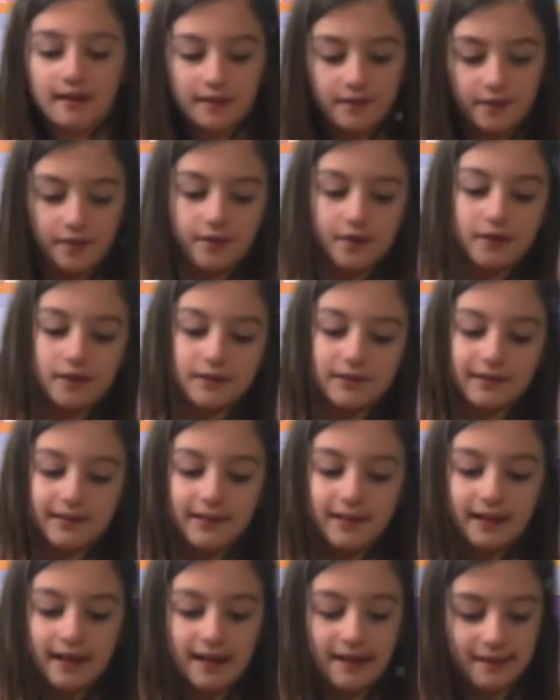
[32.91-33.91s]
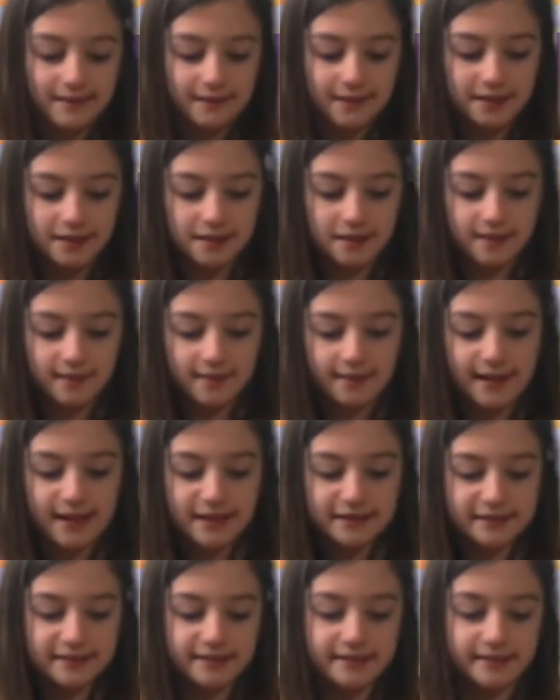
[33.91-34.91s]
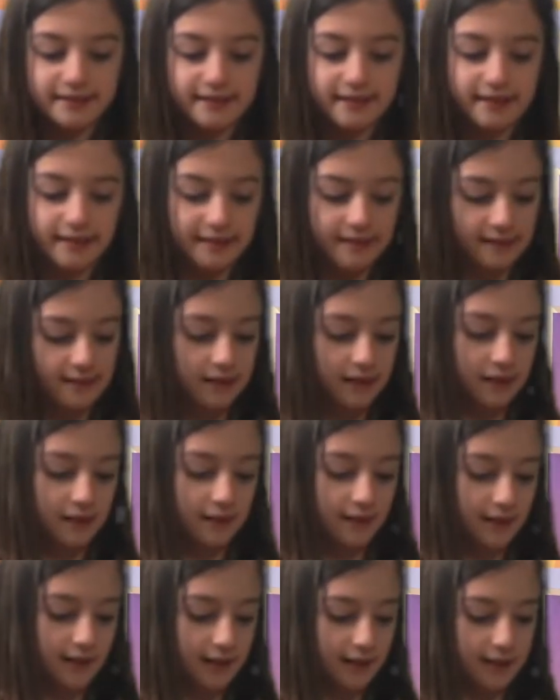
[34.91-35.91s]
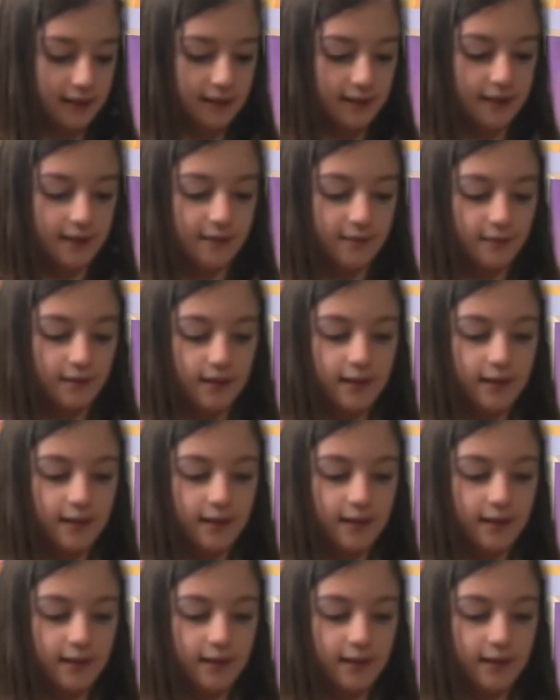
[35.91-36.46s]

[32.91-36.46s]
So, and then lastly, you're going to need